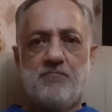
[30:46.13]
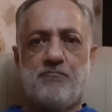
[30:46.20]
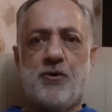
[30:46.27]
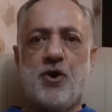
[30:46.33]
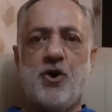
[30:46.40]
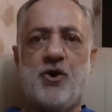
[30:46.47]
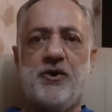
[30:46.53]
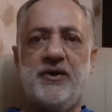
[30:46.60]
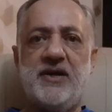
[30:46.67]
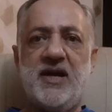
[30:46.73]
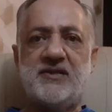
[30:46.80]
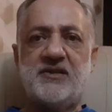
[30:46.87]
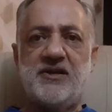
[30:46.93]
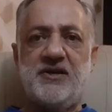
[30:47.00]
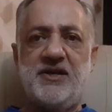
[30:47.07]
Born
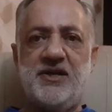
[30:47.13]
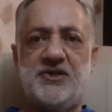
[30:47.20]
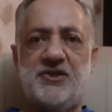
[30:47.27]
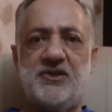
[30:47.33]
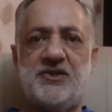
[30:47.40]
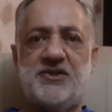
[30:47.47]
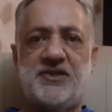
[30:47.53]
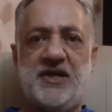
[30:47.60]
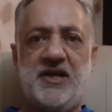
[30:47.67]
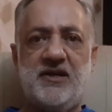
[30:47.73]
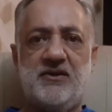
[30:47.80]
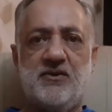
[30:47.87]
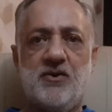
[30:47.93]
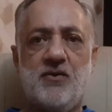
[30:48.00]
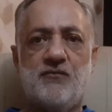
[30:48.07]
as a nation
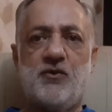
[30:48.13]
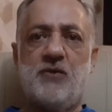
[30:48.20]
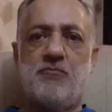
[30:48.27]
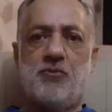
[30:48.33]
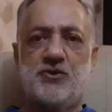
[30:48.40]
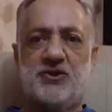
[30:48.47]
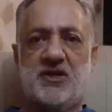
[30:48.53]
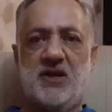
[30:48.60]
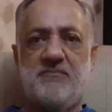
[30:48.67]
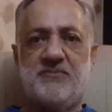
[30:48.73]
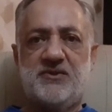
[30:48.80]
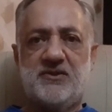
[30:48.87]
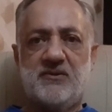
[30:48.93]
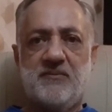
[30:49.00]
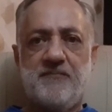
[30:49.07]
state for
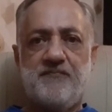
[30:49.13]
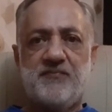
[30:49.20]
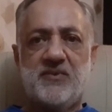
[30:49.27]
Muslims,